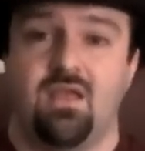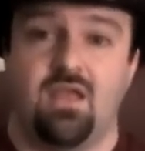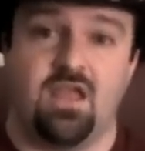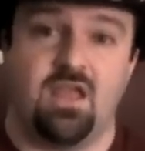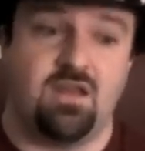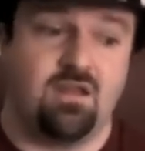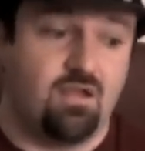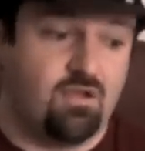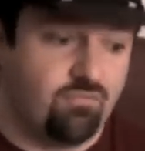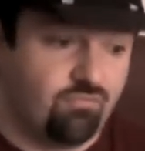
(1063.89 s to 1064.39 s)

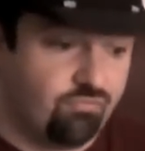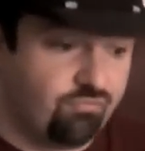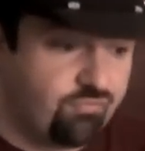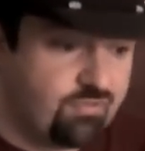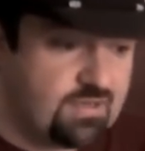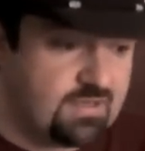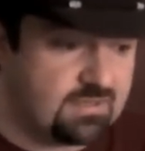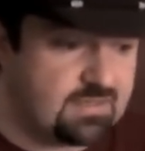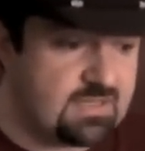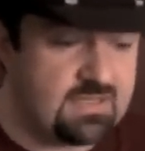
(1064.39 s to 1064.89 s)
And
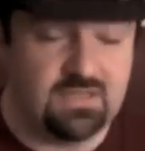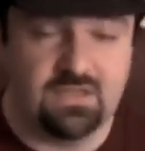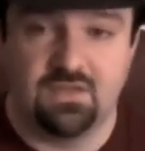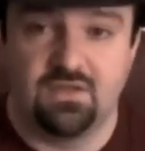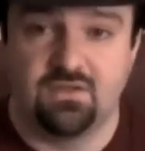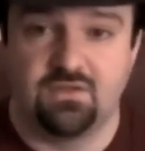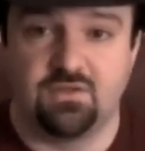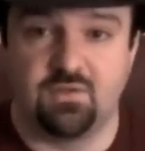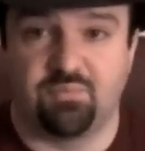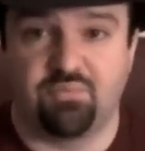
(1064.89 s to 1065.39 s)
really,
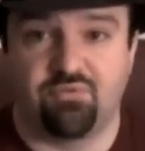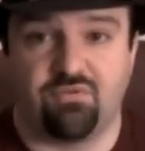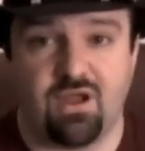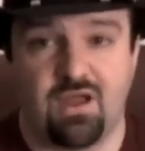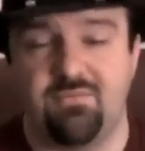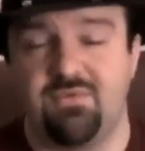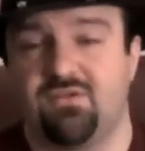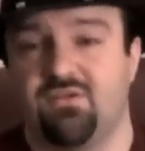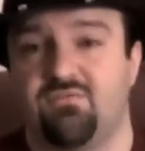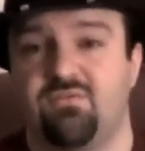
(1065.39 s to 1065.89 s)
the
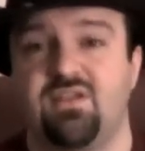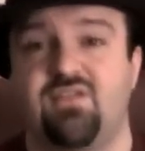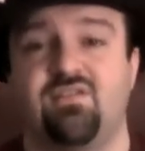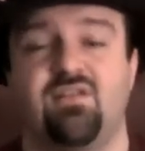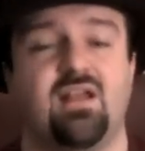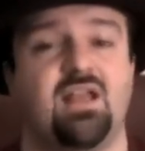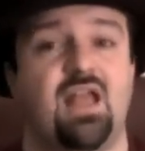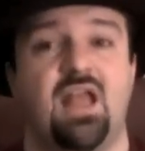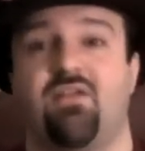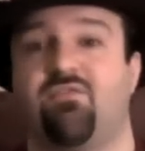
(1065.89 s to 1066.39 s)
primary
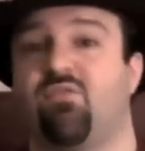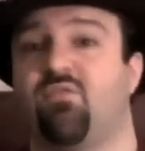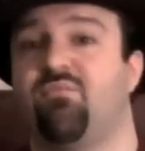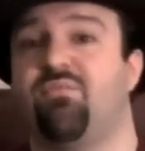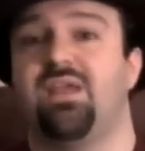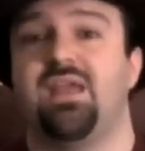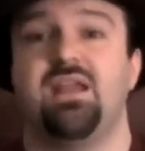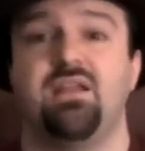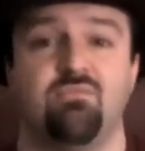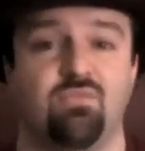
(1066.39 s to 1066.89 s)
reason I ever
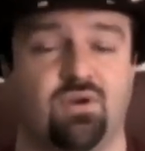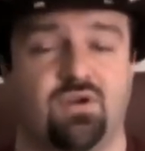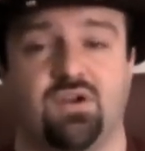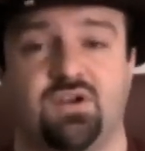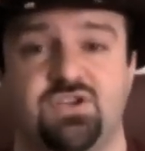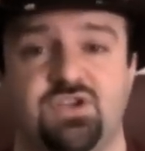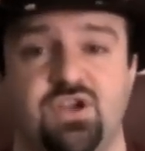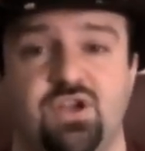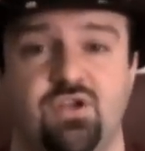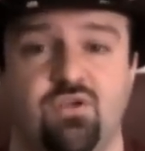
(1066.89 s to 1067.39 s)
made
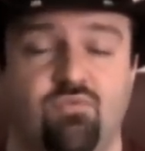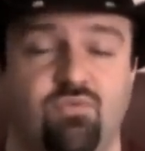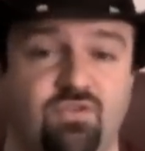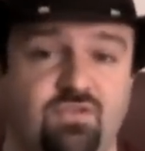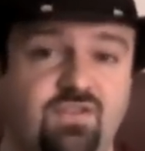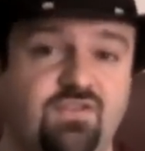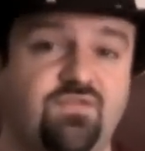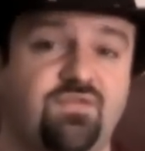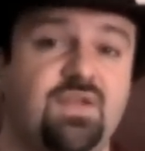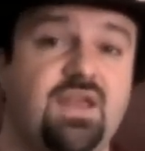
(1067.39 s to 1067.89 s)
merch
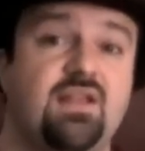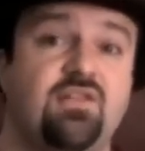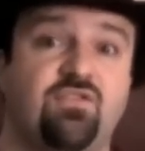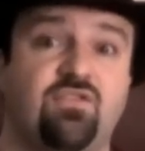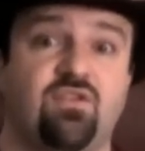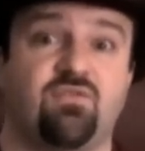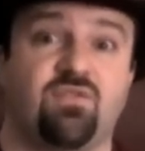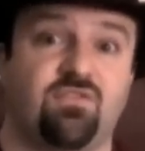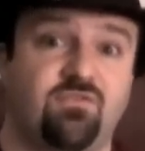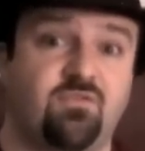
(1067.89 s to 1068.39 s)
was as fan
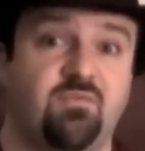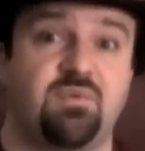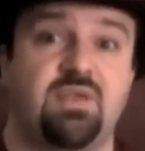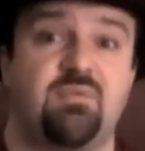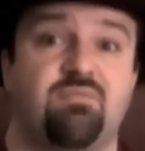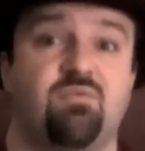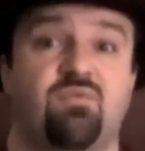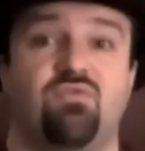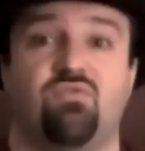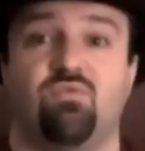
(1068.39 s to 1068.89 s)
service for
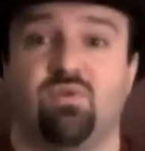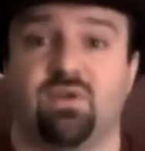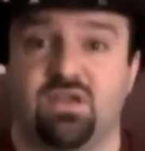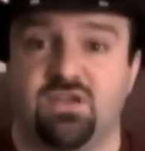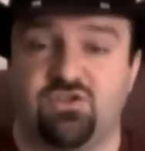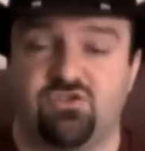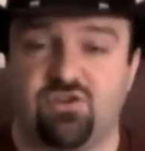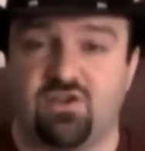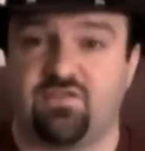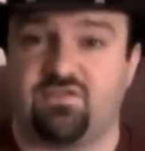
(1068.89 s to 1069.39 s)
people who were
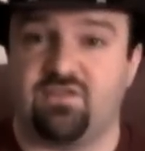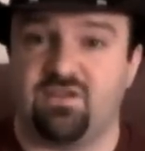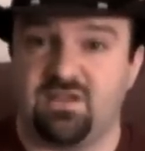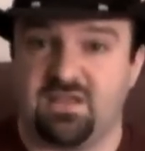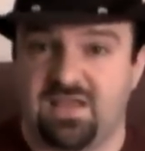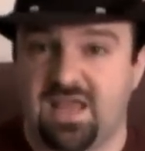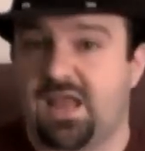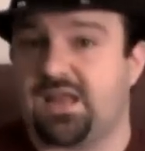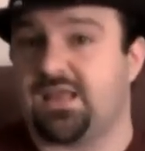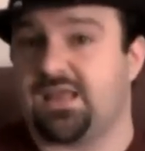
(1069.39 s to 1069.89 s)
interested
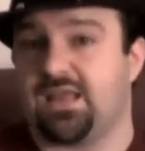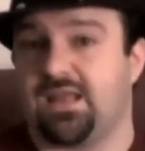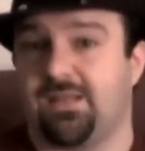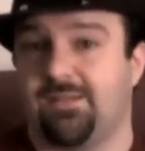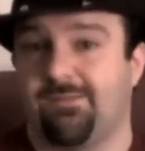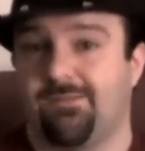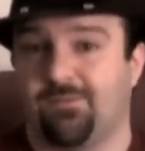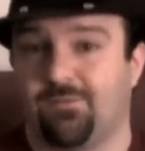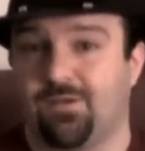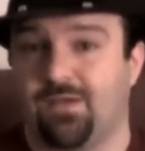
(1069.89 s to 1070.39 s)
in getting it.
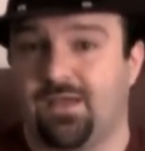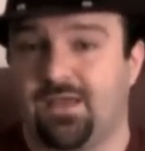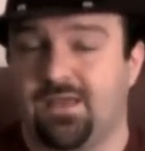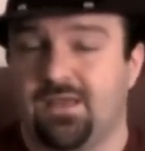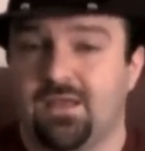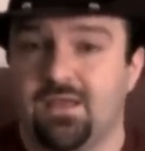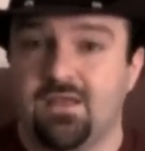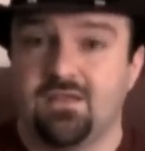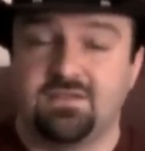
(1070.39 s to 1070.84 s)
All right.